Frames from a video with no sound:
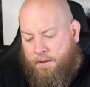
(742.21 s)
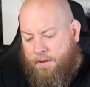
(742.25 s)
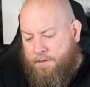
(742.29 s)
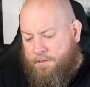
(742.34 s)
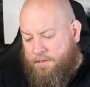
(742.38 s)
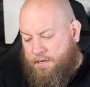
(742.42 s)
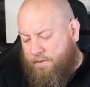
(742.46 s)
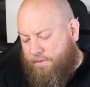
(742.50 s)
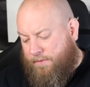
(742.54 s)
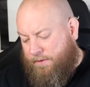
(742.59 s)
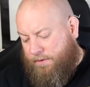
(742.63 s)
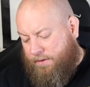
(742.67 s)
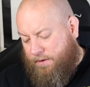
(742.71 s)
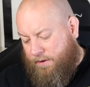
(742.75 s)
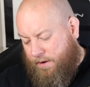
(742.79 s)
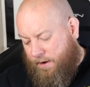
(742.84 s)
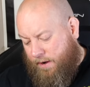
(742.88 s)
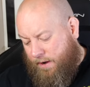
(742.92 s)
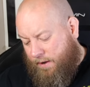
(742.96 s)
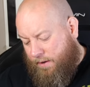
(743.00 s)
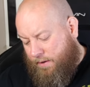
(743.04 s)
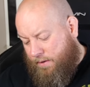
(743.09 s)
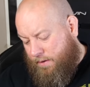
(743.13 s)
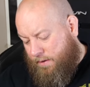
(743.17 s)
See if it's going
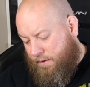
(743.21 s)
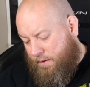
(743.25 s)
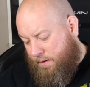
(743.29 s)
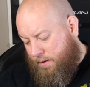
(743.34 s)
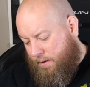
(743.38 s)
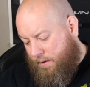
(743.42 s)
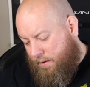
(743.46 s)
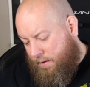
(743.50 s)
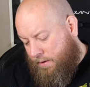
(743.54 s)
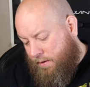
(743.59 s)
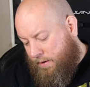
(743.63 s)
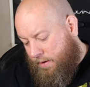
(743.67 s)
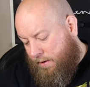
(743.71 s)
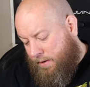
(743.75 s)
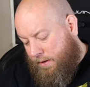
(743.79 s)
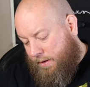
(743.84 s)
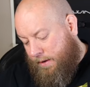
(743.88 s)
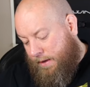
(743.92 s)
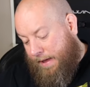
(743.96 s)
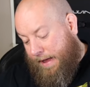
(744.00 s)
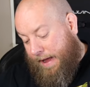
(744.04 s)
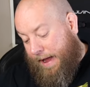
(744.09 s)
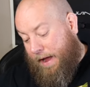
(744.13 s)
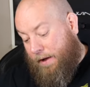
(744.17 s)
to,
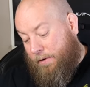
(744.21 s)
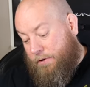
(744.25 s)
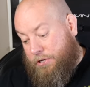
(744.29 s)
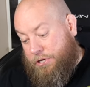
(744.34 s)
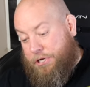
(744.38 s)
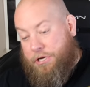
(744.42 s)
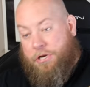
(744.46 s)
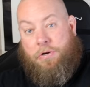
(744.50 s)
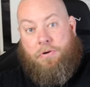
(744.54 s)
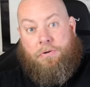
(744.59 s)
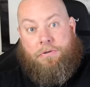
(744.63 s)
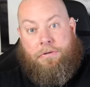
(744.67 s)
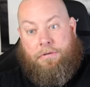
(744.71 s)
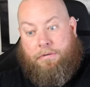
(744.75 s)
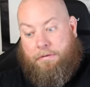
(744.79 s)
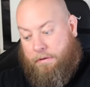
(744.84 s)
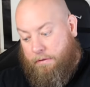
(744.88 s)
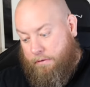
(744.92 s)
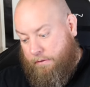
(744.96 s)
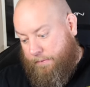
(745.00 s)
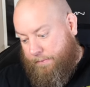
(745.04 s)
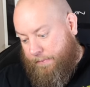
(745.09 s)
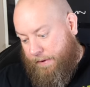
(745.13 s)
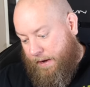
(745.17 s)
how used it's
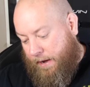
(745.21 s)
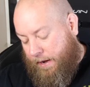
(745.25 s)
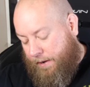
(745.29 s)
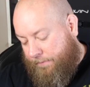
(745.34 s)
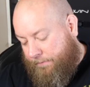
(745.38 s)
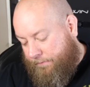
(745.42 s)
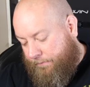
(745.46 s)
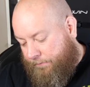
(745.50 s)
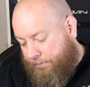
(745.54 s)
going to be.